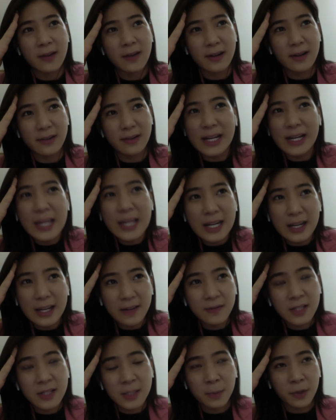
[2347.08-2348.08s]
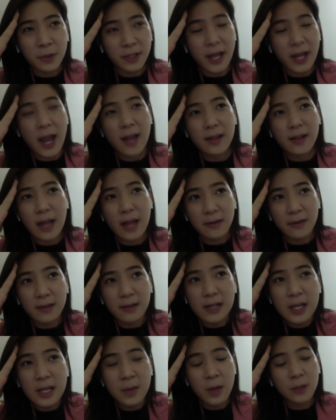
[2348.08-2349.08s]
really love this product and I
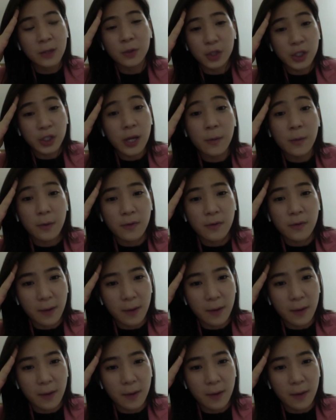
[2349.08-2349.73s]
really want to share with